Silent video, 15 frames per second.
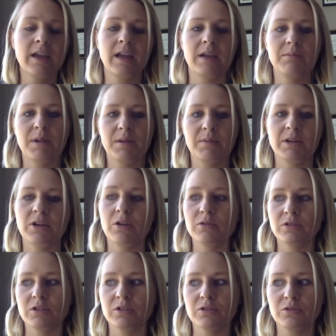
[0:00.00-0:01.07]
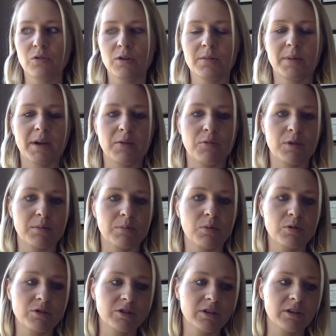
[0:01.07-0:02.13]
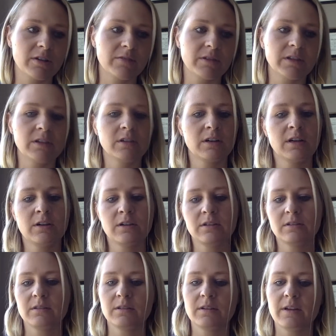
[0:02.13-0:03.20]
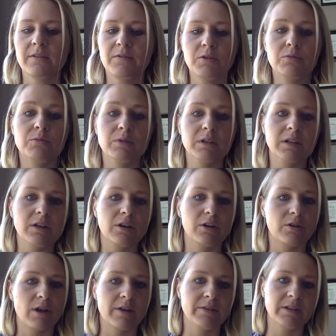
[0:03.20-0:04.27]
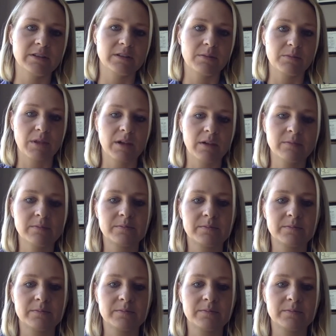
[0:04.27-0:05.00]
and maybe go to the store, buy one portion of it if you really are craving something.